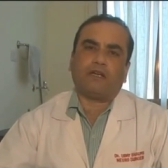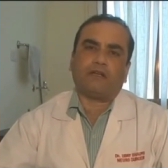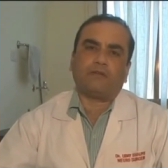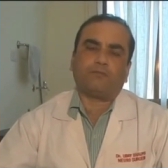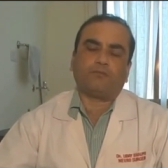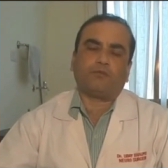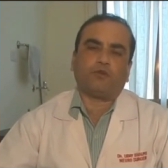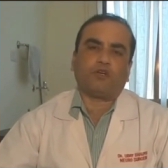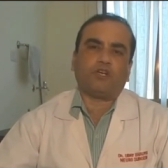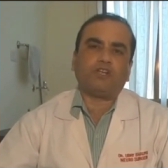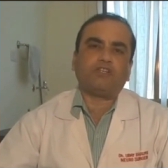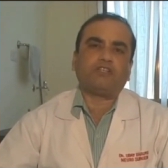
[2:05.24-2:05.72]

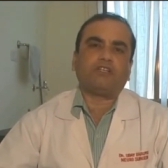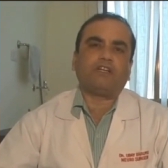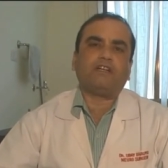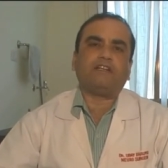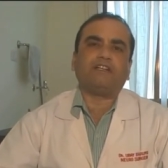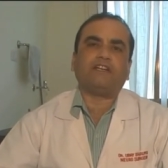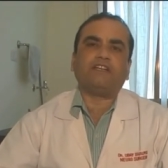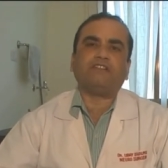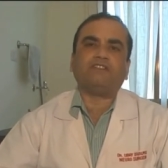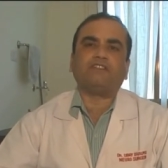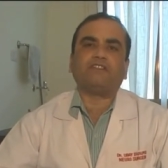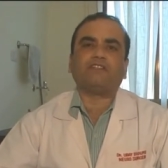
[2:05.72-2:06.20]
potential
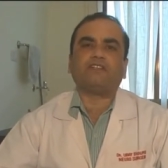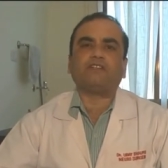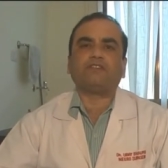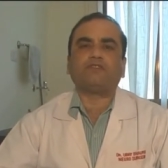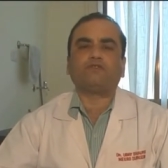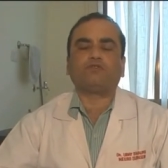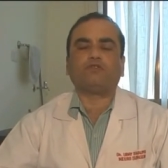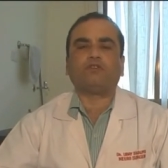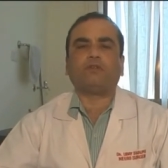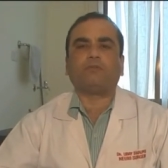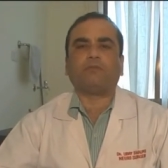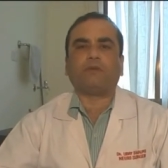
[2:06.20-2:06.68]

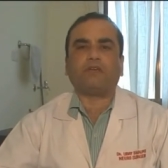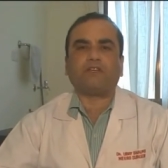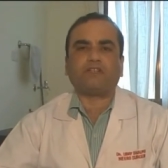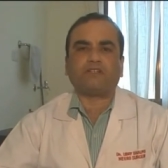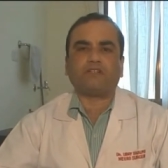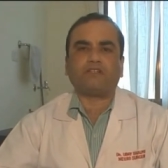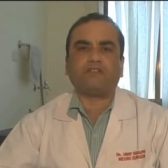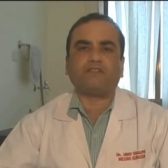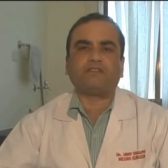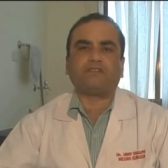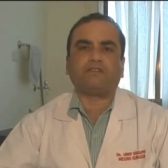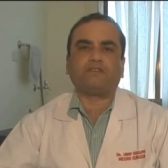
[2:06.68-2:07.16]
dangerous to the
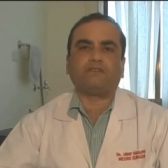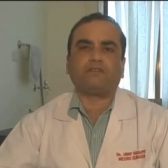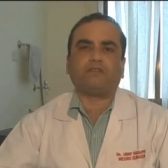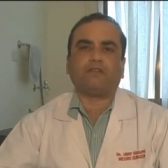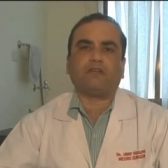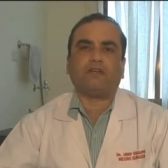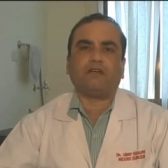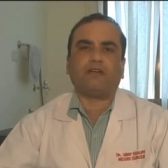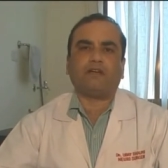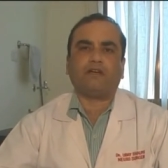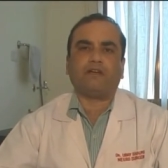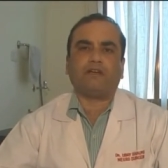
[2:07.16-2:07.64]
patient's
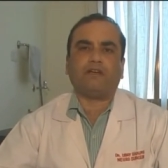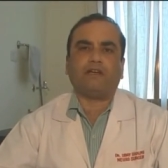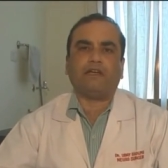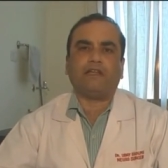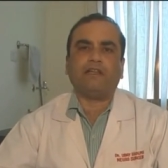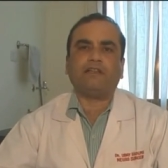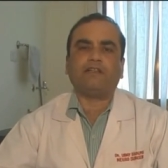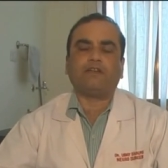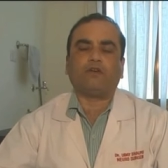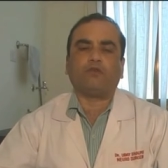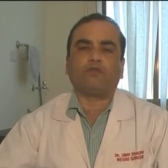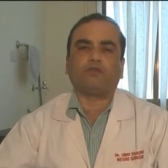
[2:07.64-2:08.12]

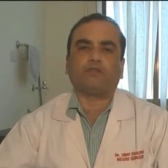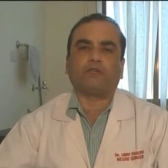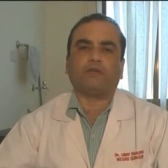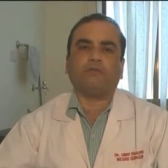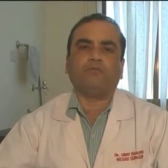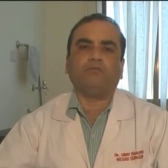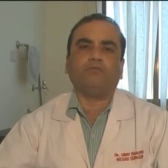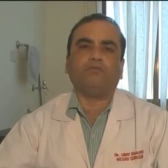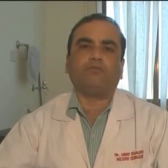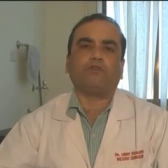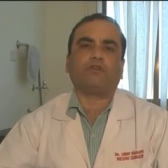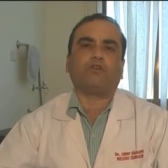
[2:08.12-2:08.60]
health
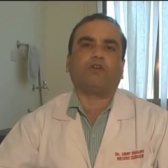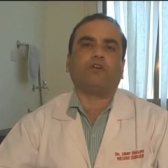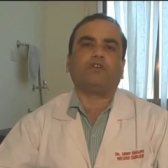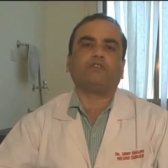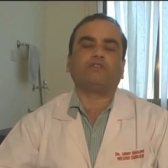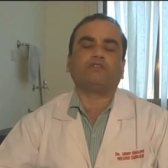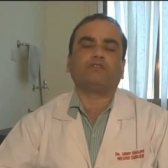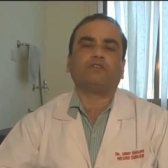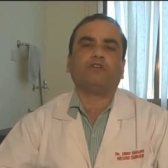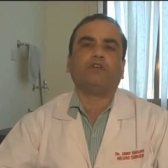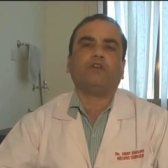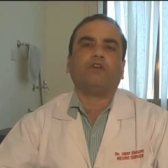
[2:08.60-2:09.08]
outcome
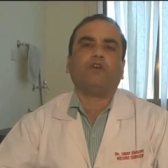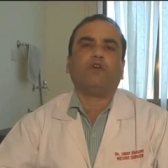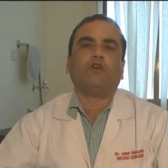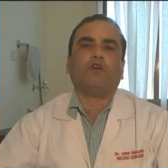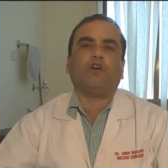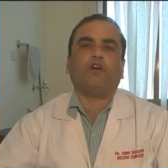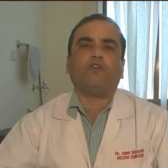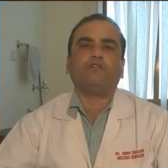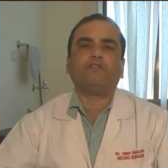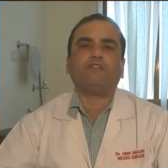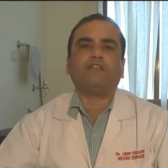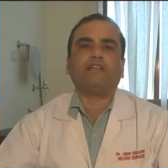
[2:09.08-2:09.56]
because
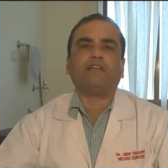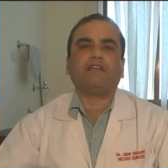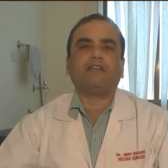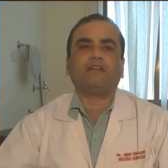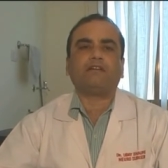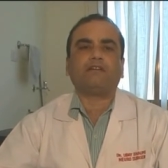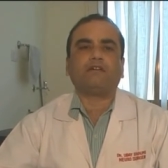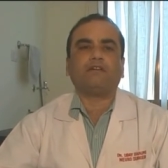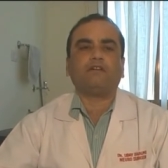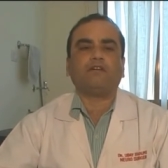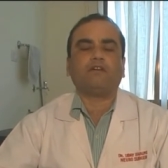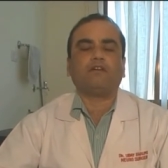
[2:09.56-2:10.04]
of
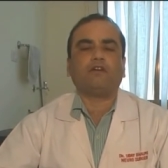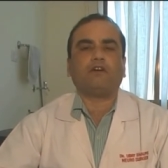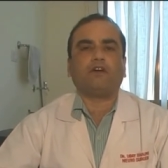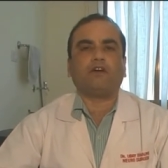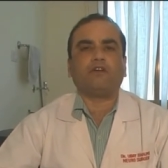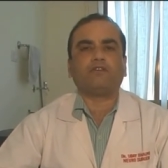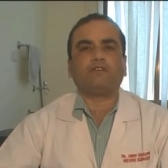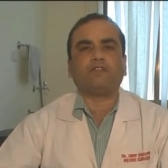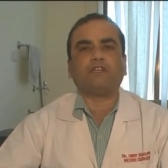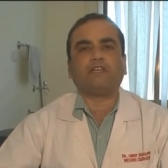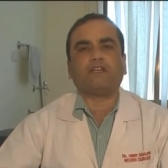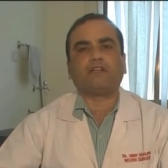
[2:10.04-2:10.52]
their
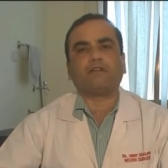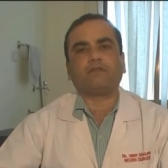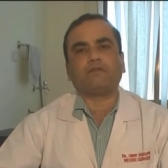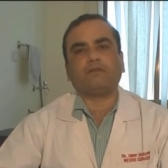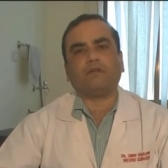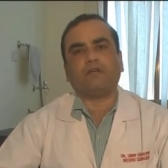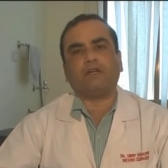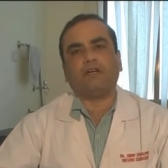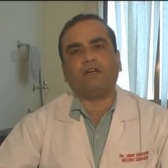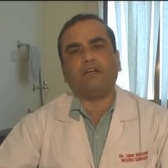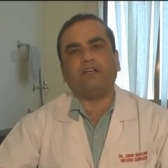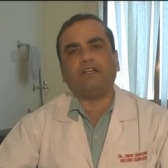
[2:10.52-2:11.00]

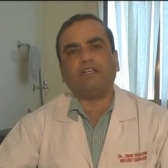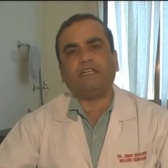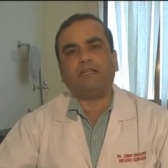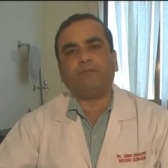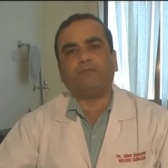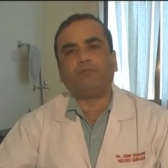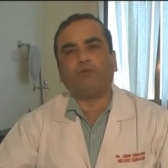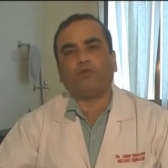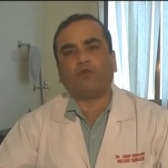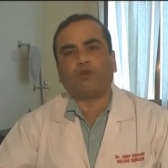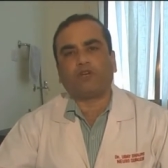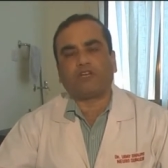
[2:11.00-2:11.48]

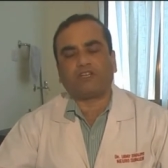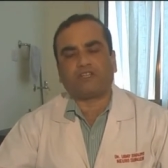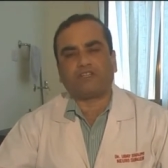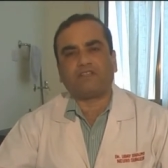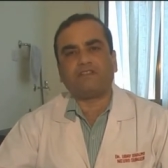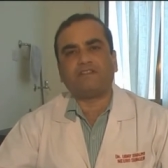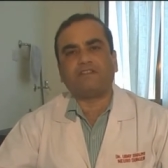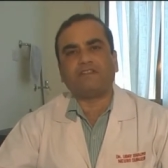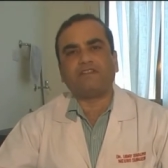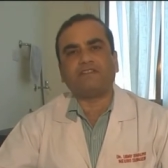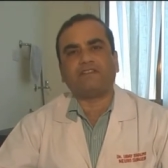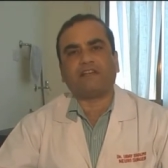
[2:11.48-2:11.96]
deep
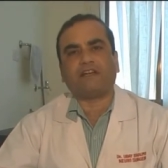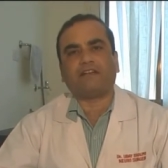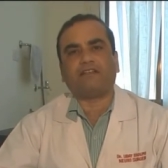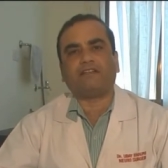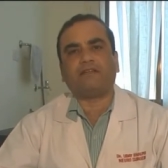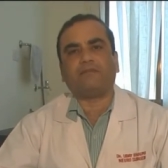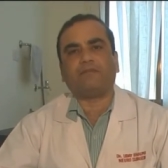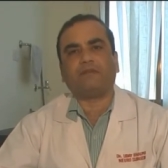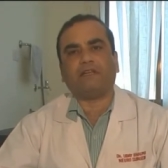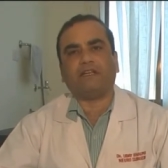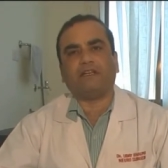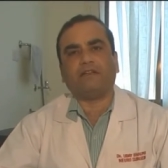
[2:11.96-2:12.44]
locations inside
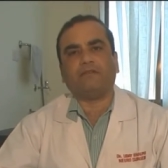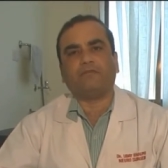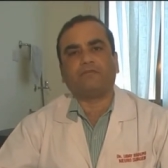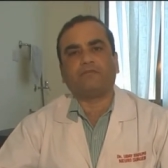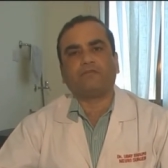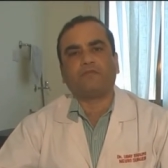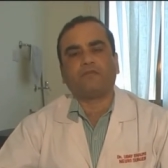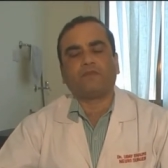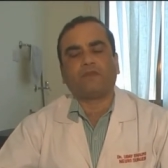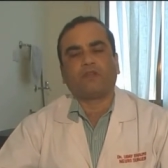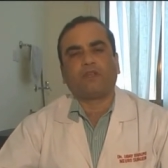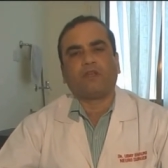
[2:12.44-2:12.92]
the brain,
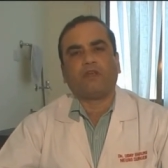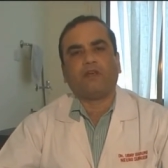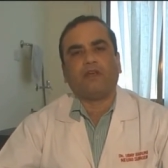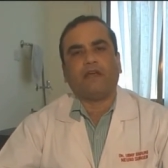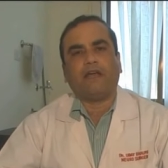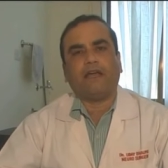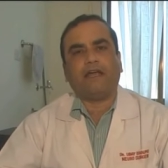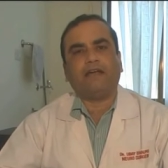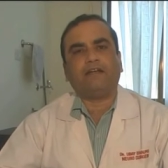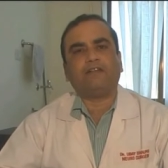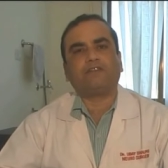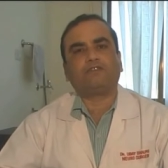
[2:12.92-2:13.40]

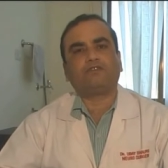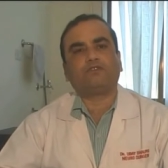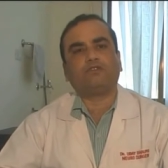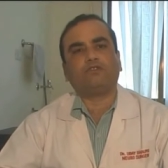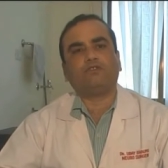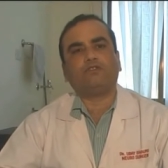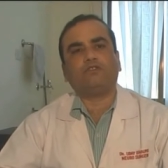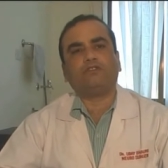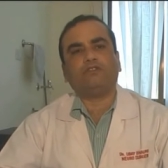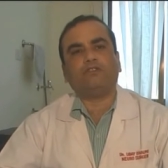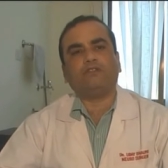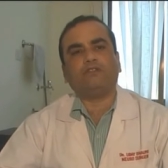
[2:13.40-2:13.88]
and so